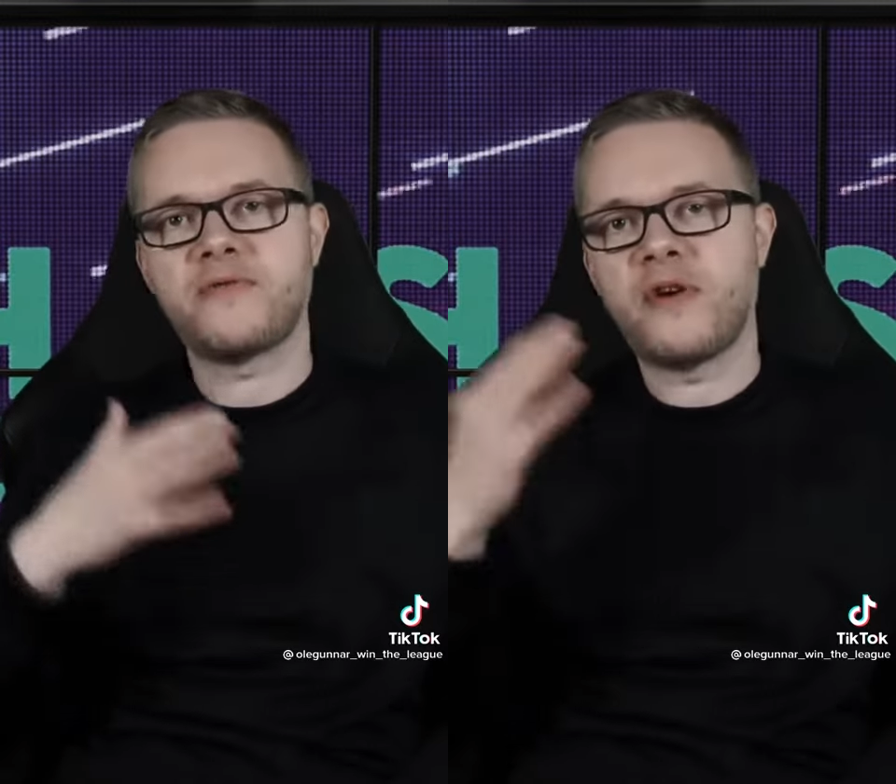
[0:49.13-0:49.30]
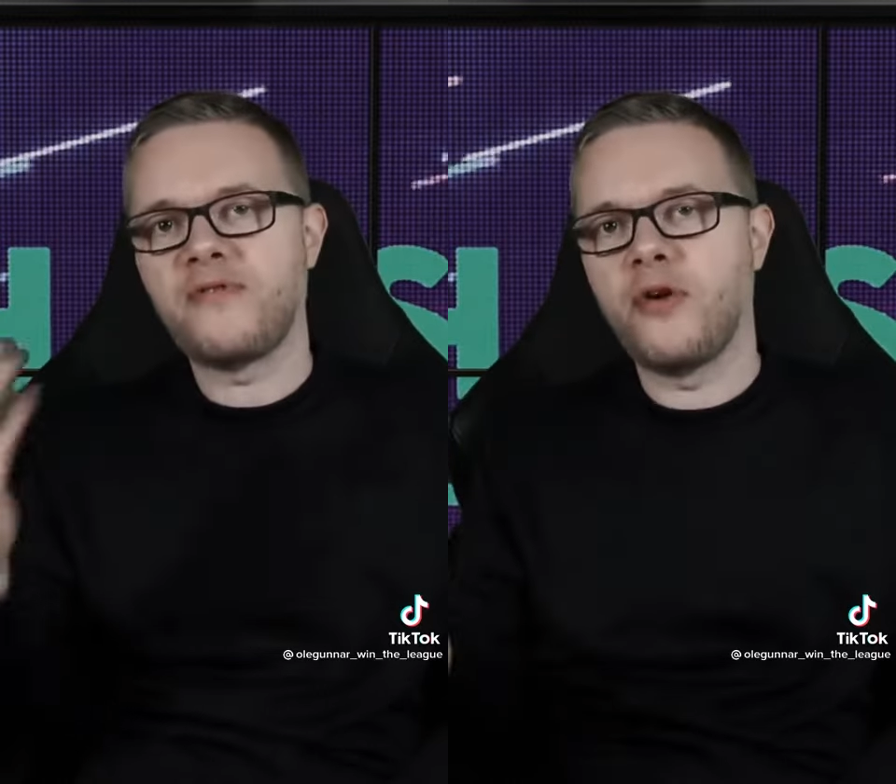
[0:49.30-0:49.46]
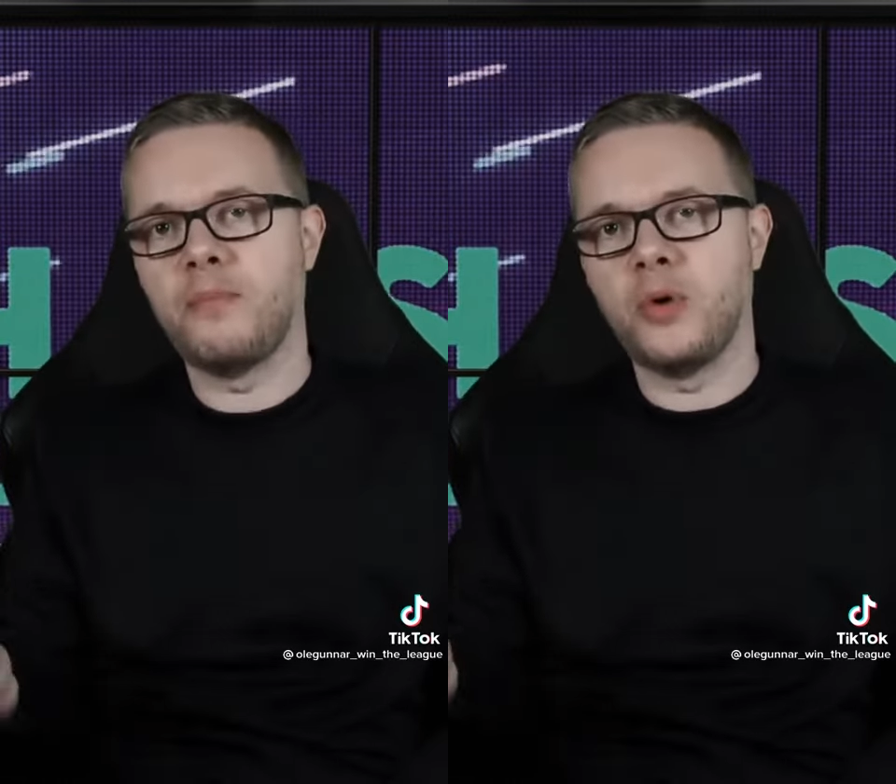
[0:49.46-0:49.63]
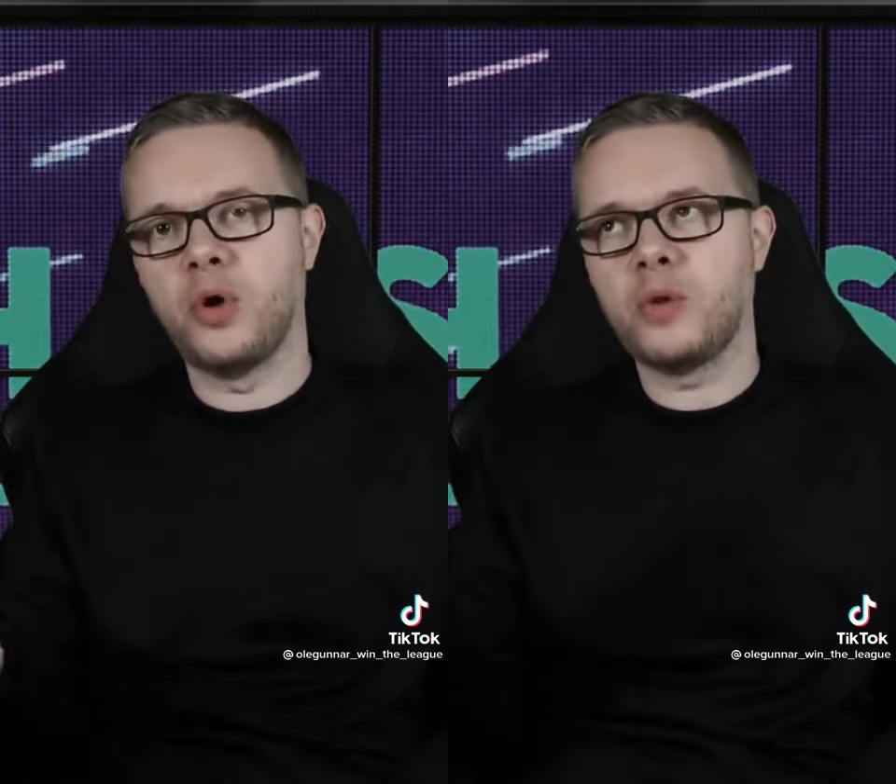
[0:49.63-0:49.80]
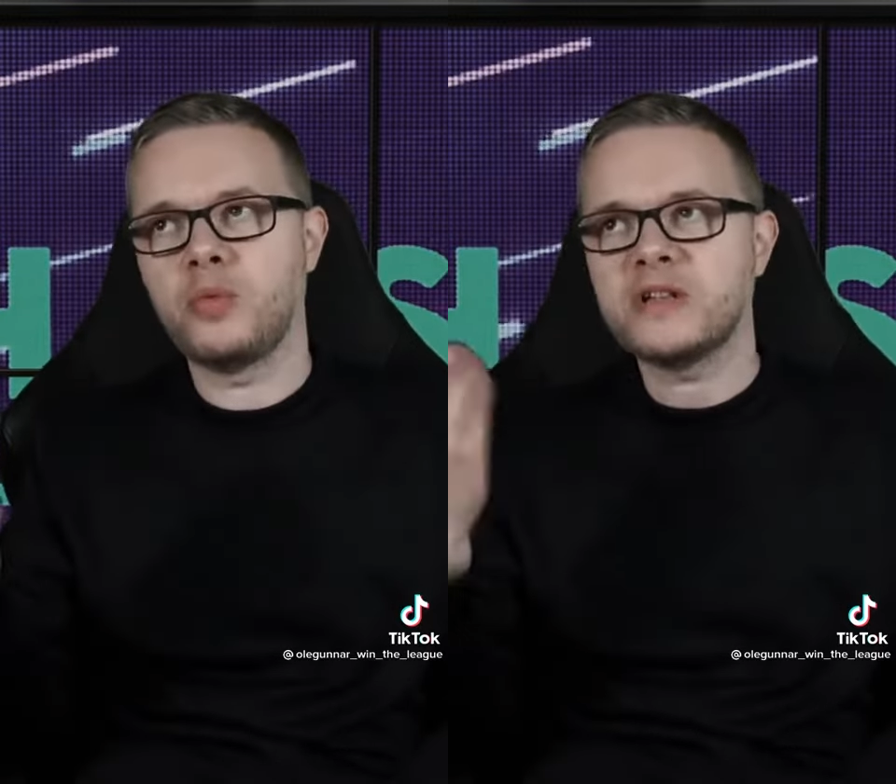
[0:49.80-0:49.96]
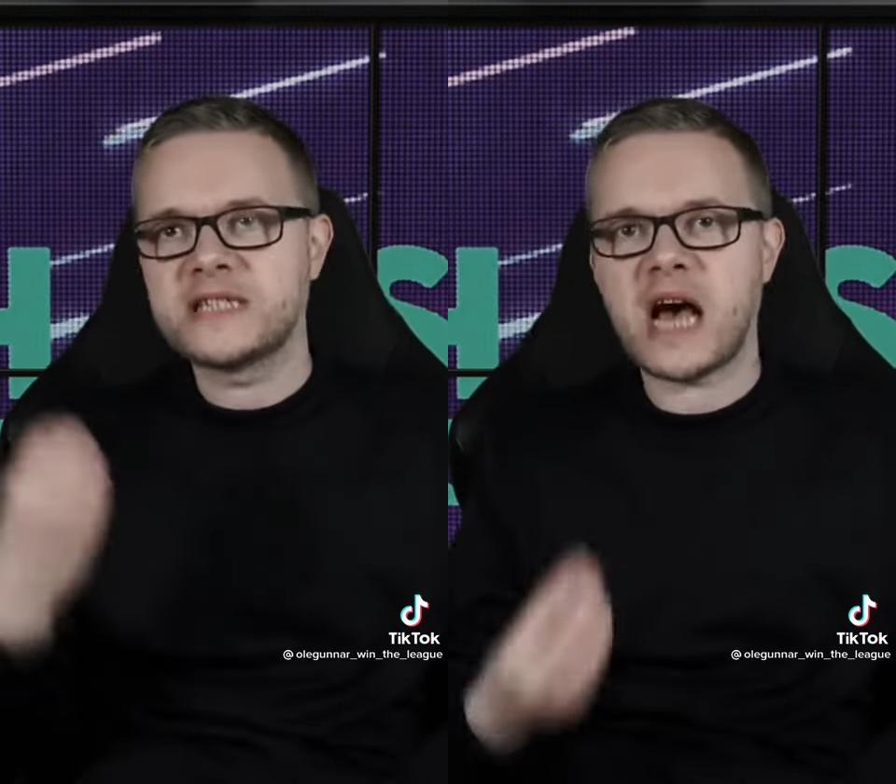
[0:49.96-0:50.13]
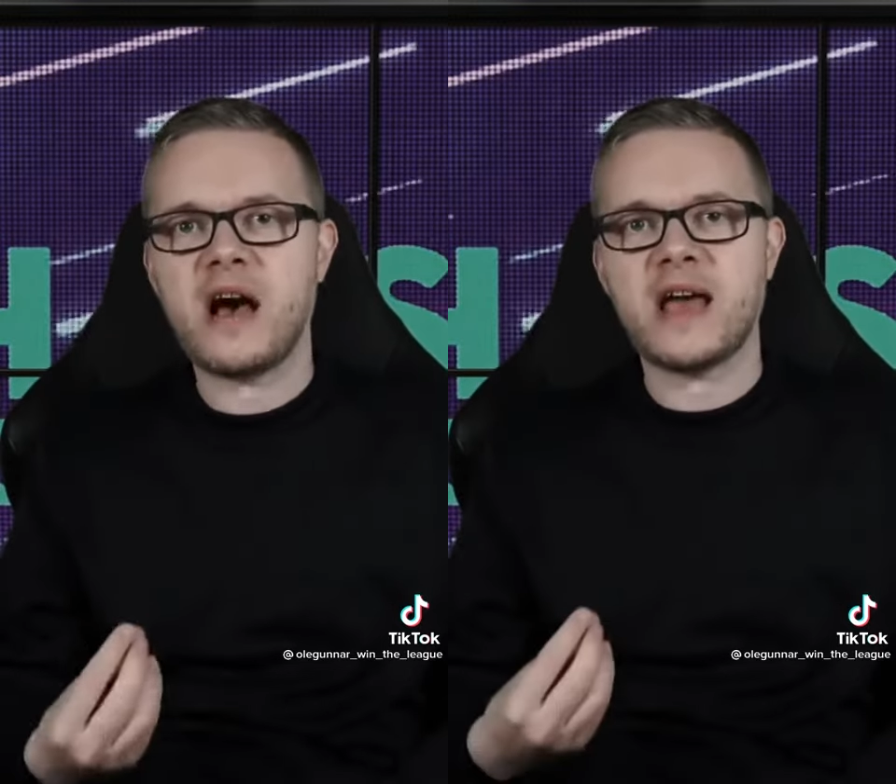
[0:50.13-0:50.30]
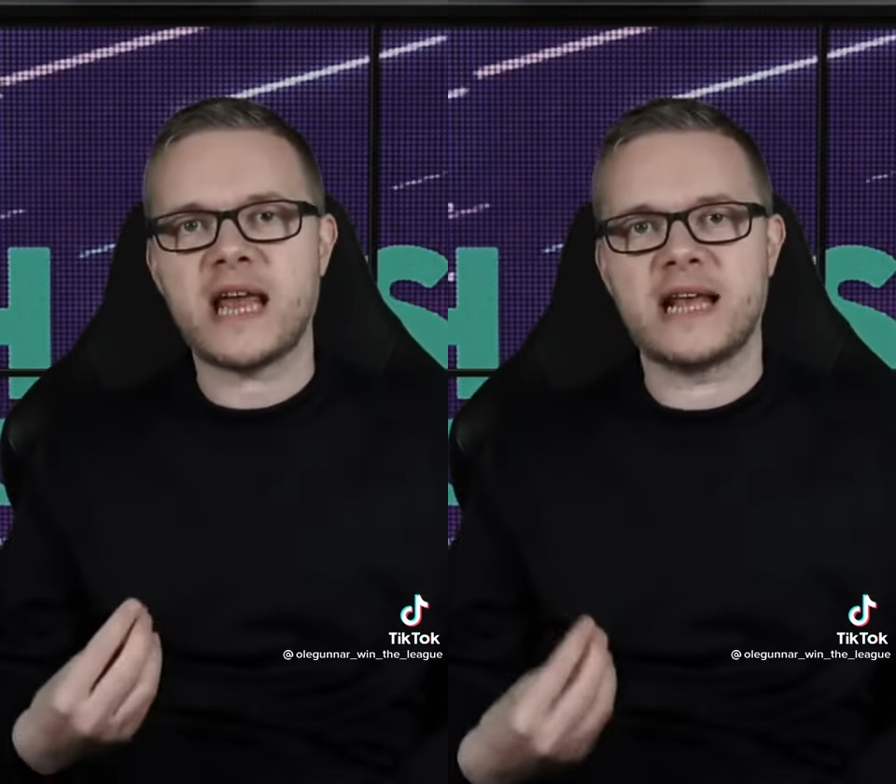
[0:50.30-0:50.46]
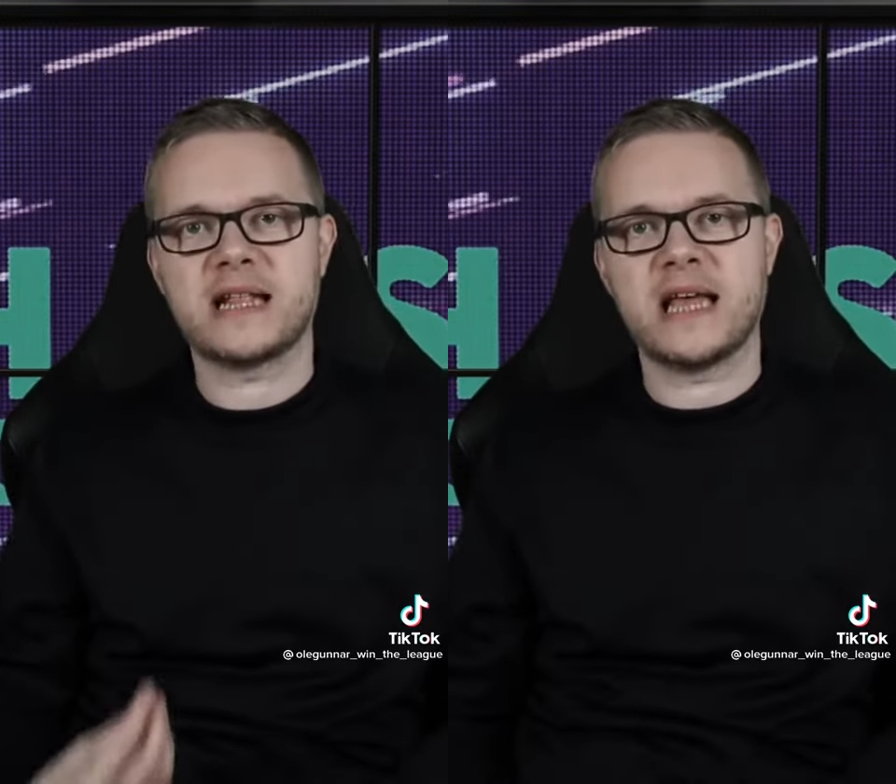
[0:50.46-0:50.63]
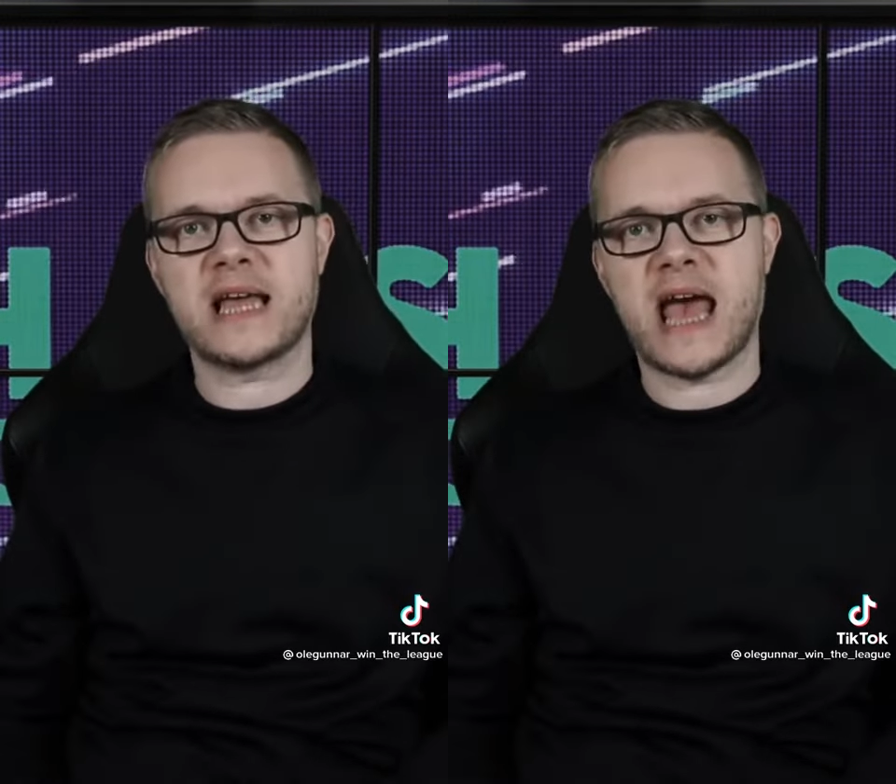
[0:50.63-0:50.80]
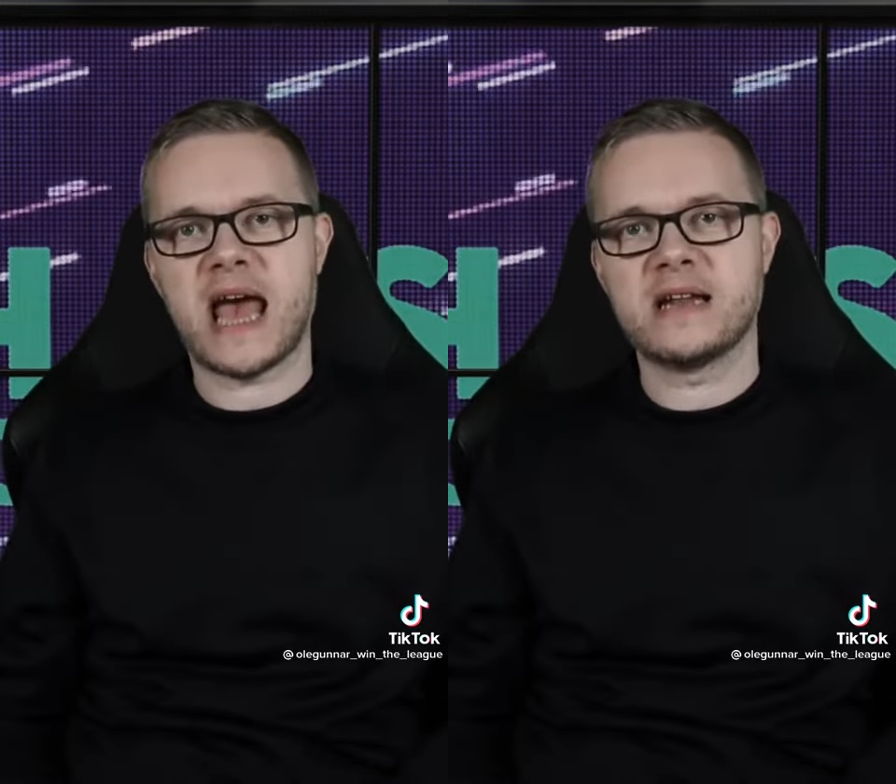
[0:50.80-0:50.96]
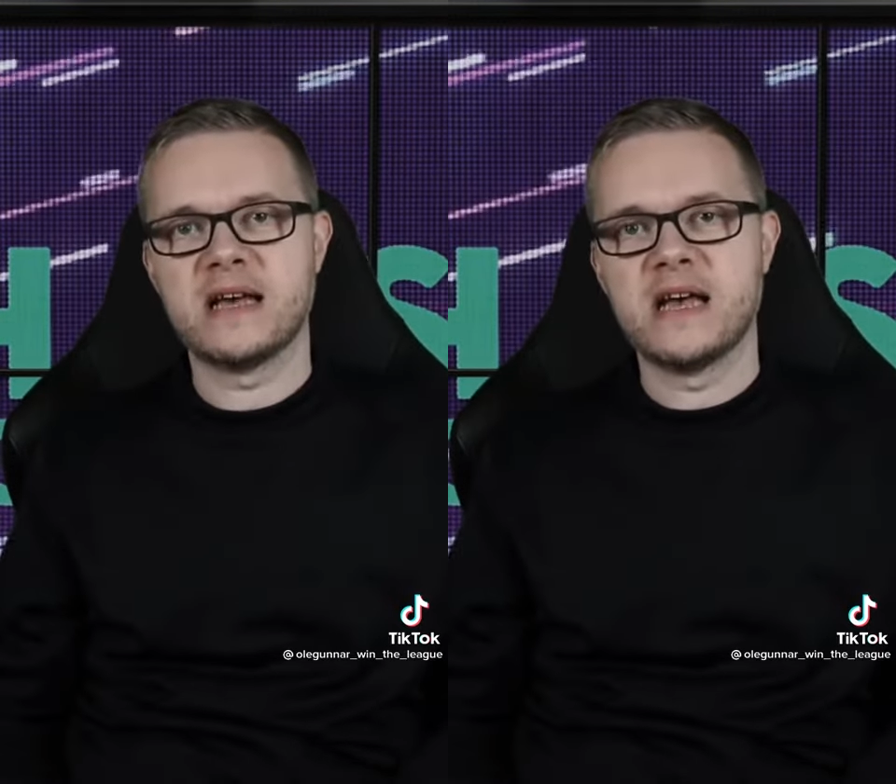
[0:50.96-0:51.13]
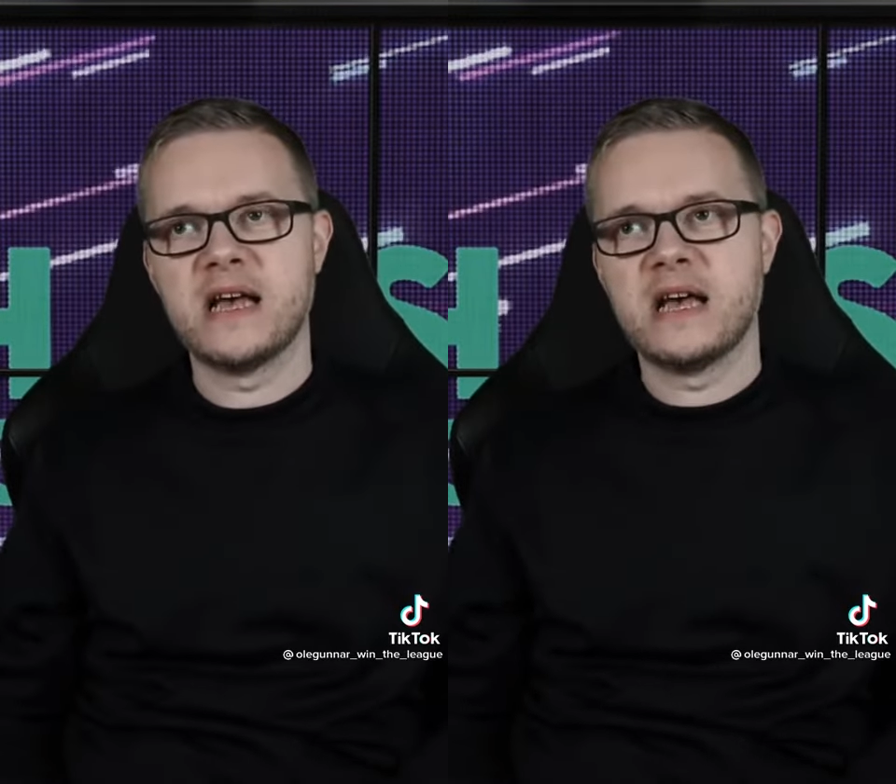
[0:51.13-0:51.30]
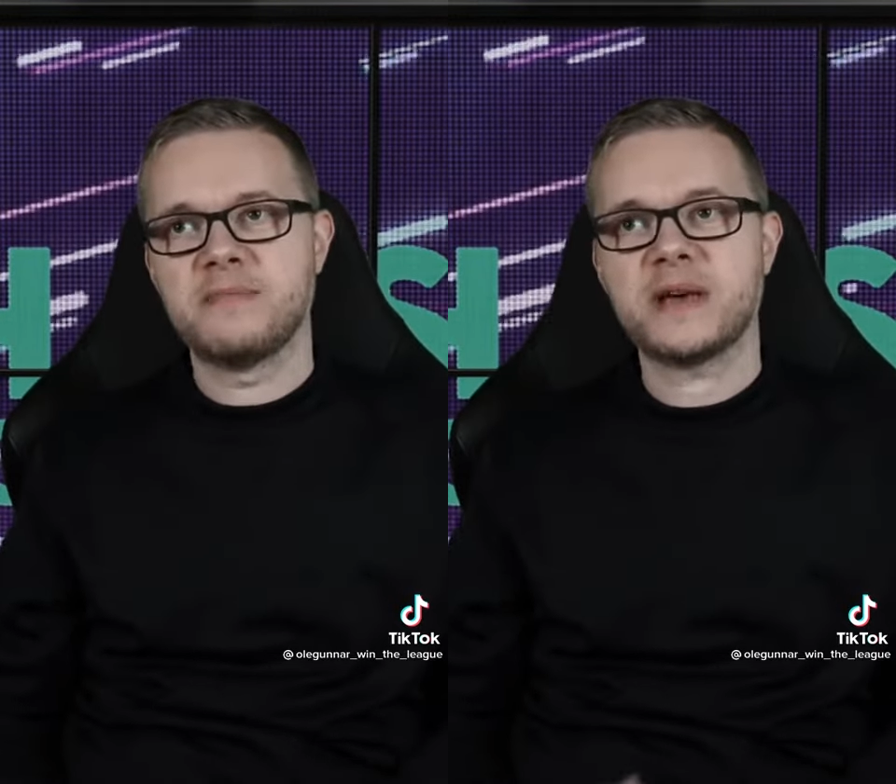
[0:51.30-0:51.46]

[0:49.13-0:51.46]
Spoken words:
for football will die a little again.